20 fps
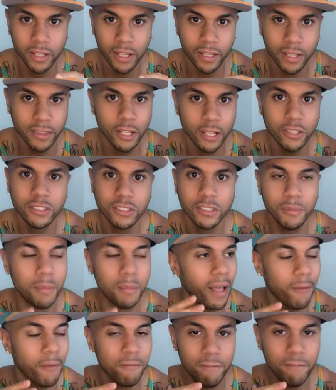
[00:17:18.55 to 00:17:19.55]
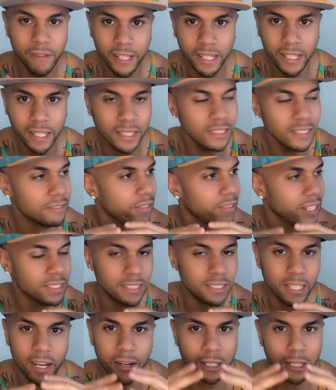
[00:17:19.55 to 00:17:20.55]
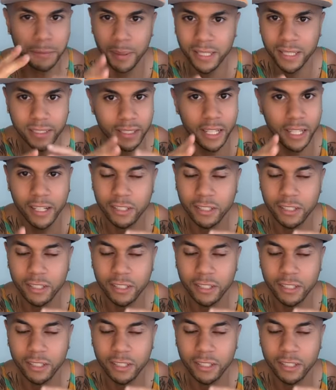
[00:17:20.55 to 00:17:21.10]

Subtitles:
There's some vegans, vegetarians, pescatarians,